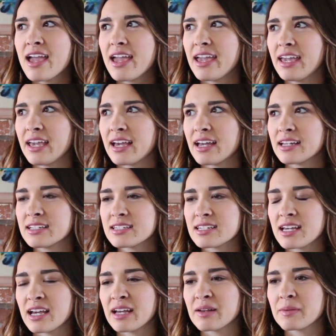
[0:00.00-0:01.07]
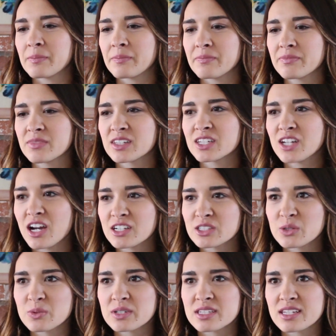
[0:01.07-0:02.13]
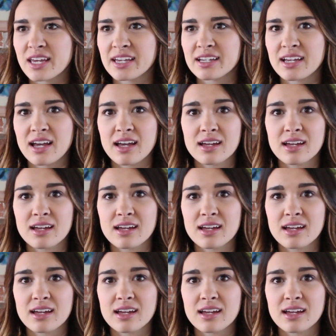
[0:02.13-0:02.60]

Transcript: And the doctor was like,